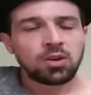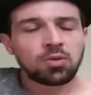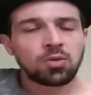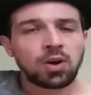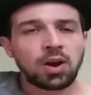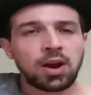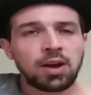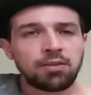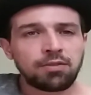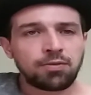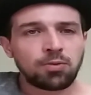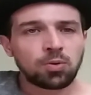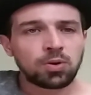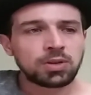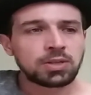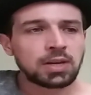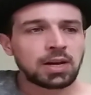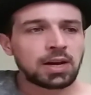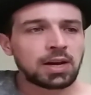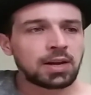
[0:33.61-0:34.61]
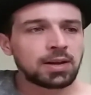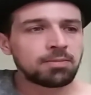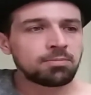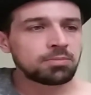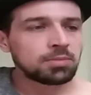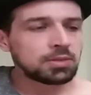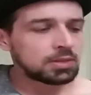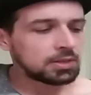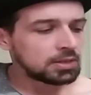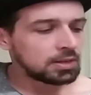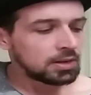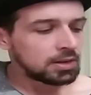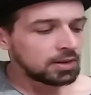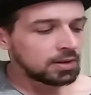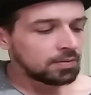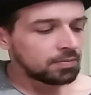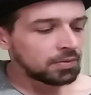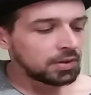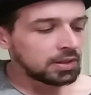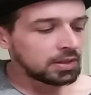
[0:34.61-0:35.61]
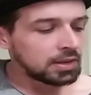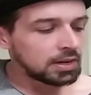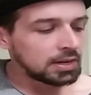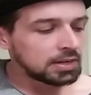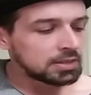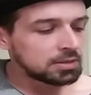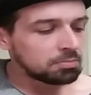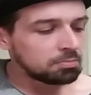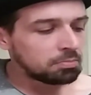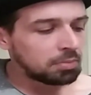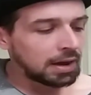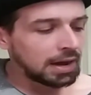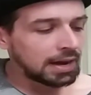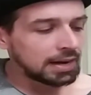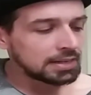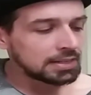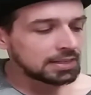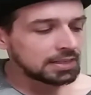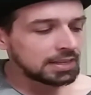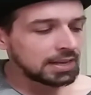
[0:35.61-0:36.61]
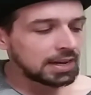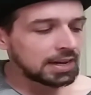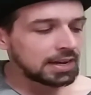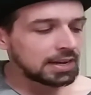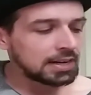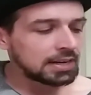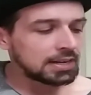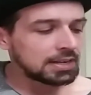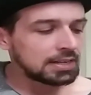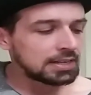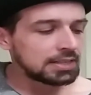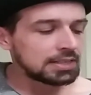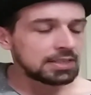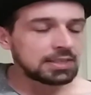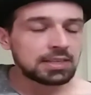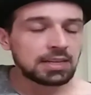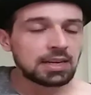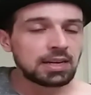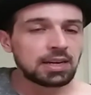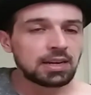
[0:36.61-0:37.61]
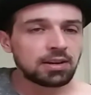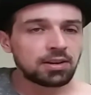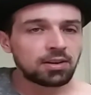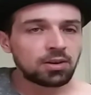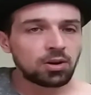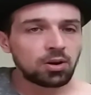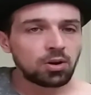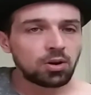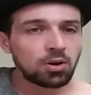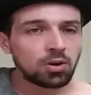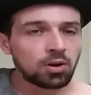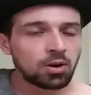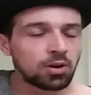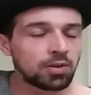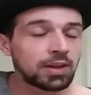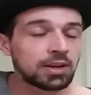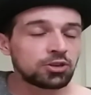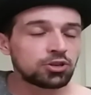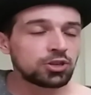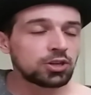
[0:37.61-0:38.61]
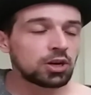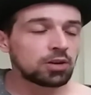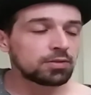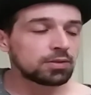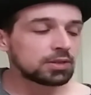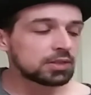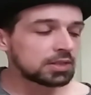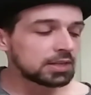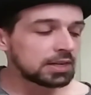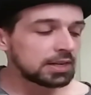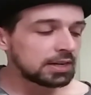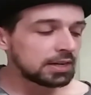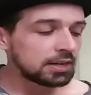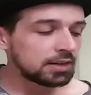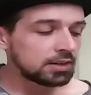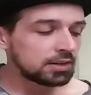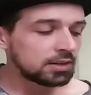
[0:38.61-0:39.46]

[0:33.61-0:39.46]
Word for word: right? Four times, and then it's back to that C, or that G over C,